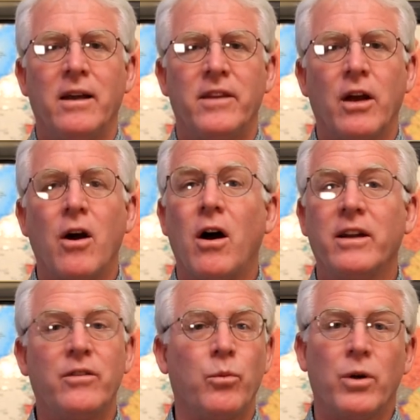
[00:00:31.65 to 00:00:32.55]
that
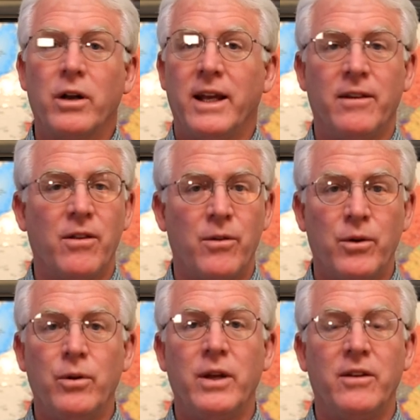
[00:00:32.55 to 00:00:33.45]
God is working
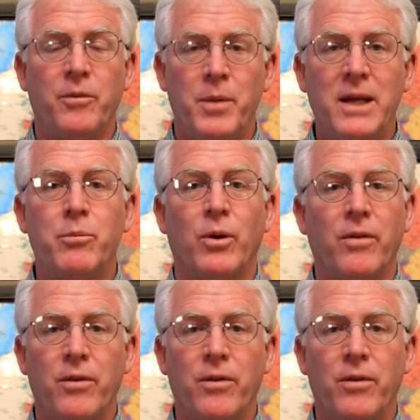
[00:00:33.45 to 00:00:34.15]
through his people,